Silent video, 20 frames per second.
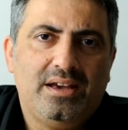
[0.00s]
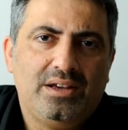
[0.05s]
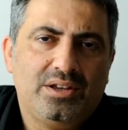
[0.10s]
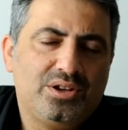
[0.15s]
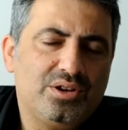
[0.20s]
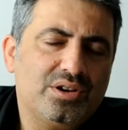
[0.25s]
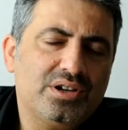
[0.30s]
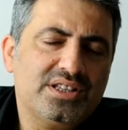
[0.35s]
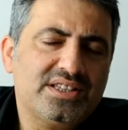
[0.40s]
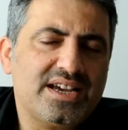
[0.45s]

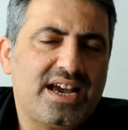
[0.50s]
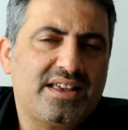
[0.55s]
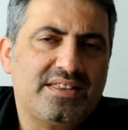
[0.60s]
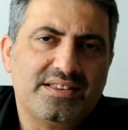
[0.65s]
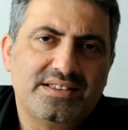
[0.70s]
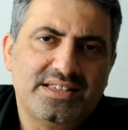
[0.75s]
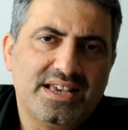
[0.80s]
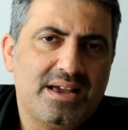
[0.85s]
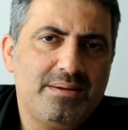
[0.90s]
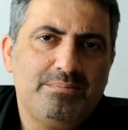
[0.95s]
You could take the
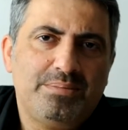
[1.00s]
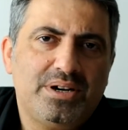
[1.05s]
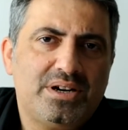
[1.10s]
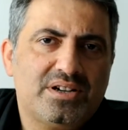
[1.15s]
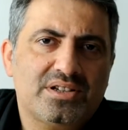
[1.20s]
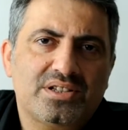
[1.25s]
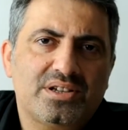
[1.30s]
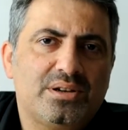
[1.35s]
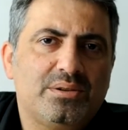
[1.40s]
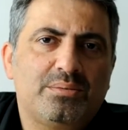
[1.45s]
same
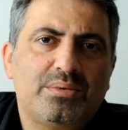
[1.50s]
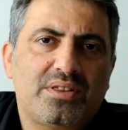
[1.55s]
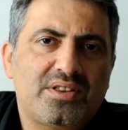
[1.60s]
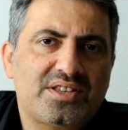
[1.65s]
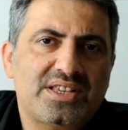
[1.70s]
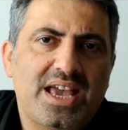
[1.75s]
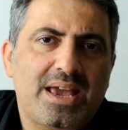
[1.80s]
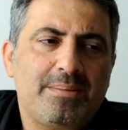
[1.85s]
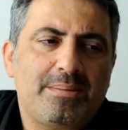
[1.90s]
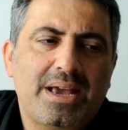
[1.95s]
person with the
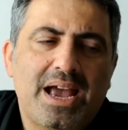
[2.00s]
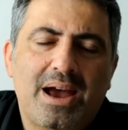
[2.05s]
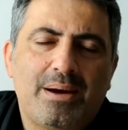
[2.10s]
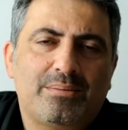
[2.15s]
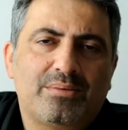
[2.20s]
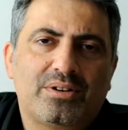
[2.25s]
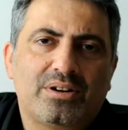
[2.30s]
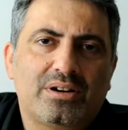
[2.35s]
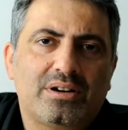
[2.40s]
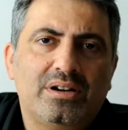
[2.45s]
same
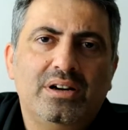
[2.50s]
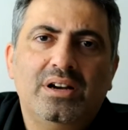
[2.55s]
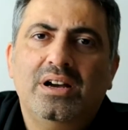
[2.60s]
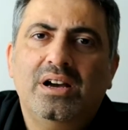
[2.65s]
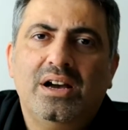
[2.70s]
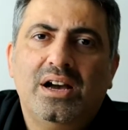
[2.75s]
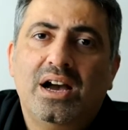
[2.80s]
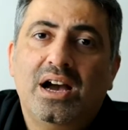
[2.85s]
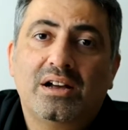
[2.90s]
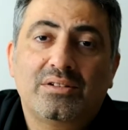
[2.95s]
camera
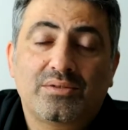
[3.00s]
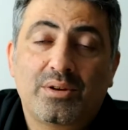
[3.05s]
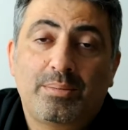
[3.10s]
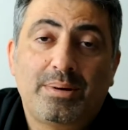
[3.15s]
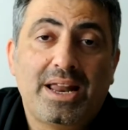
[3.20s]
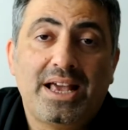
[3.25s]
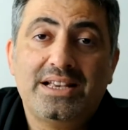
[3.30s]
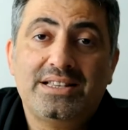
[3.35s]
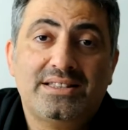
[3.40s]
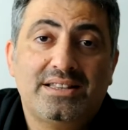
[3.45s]
and
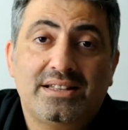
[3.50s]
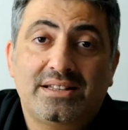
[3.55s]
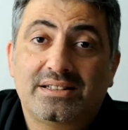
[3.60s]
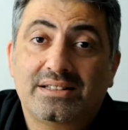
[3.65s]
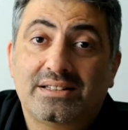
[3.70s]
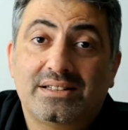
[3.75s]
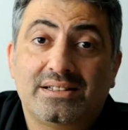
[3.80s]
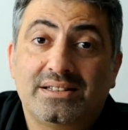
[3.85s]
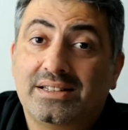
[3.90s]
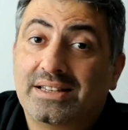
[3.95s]
replace the
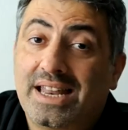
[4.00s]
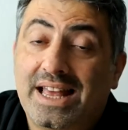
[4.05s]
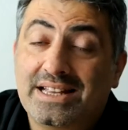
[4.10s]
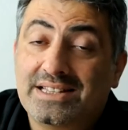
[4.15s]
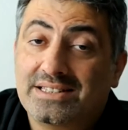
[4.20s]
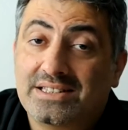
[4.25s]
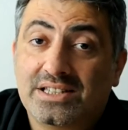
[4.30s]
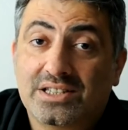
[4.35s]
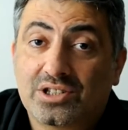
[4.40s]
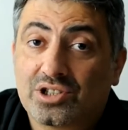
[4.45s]

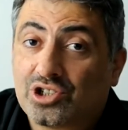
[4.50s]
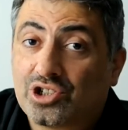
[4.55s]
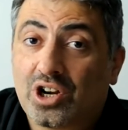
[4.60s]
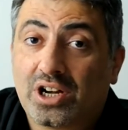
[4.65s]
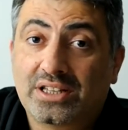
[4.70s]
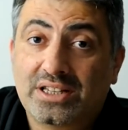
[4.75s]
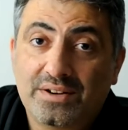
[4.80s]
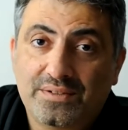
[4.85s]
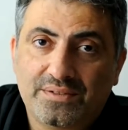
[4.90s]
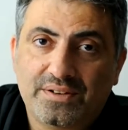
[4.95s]
lenses and try
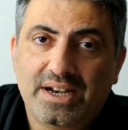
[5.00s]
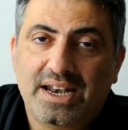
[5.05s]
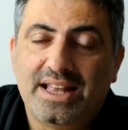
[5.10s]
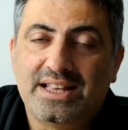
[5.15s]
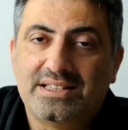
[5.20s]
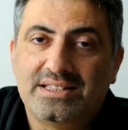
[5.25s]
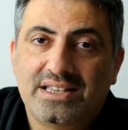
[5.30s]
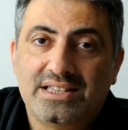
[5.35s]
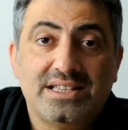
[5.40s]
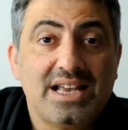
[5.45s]
different
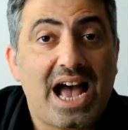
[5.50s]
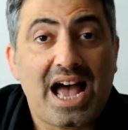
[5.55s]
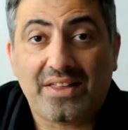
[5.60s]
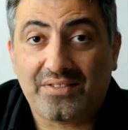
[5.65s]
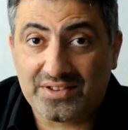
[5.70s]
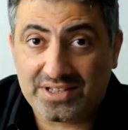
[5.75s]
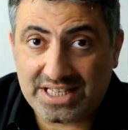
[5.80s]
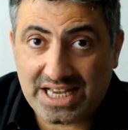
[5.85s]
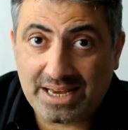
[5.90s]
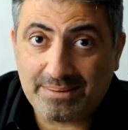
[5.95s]
lenses at
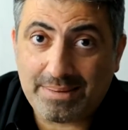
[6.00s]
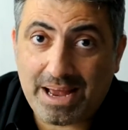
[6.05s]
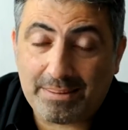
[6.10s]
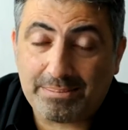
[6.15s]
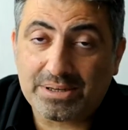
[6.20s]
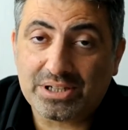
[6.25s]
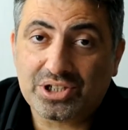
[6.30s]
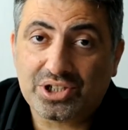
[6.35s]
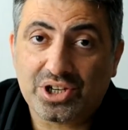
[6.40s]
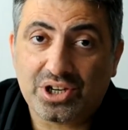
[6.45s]
the same
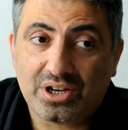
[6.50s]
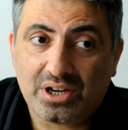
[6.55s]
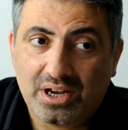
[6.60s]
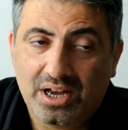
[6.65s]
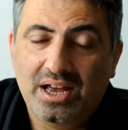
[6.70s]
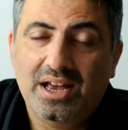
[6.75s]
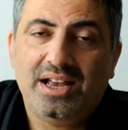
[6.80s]
aperture.